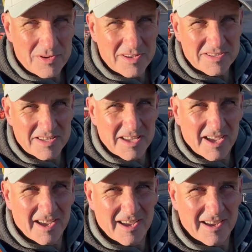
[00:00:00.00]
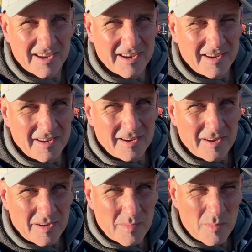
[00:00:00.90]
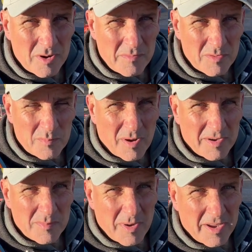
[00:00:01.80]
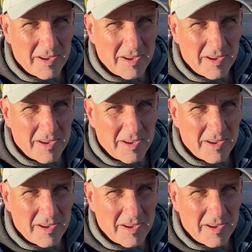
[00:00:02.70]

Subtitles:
there's the Murrayfield behind me.